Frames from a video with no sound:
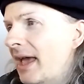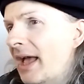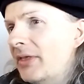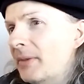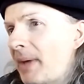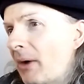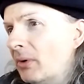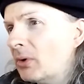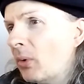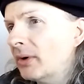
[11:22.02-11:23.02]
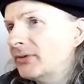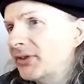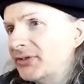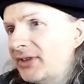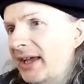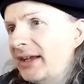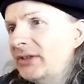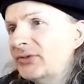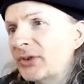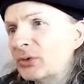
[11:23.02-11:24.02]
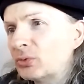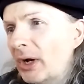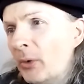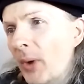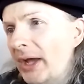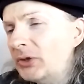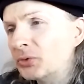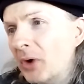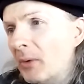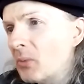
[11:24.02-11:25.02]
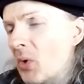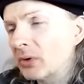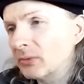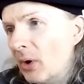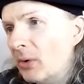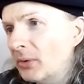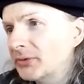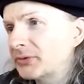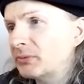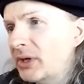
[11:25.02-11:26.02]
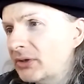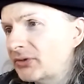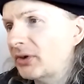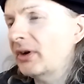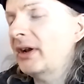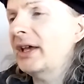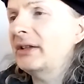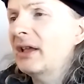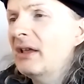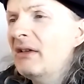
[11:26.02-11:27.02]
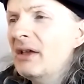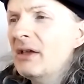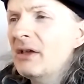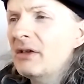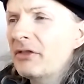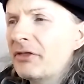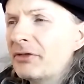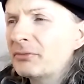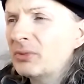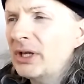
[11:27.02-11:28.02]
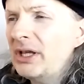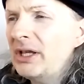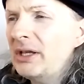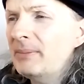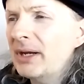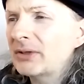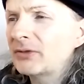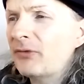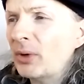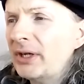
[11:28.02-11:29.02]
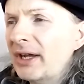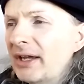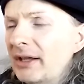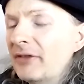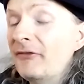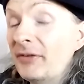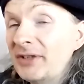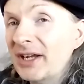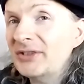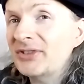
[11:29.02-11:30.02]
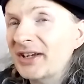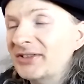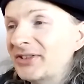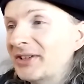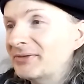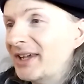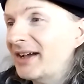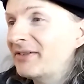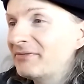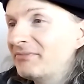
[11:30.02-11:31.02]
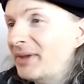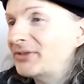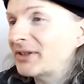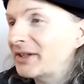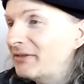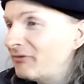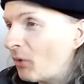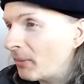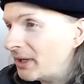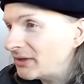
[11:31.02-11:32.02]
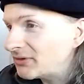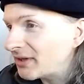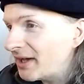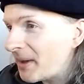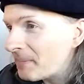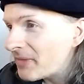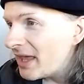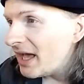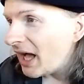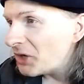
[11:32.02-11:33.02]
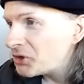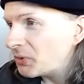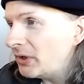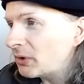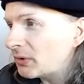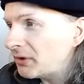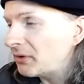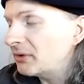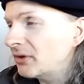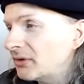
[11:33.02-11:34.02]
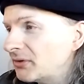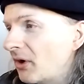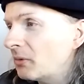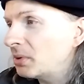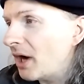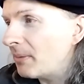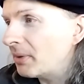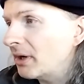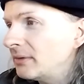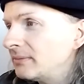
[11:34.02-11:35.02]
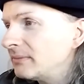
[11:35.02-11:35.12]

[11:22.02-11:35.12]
and the power chord sustains and runaway drum rolls reassert at 3 minutes 59 seconds in, yeah, basically 4 minutes, ushering a return to the song proper.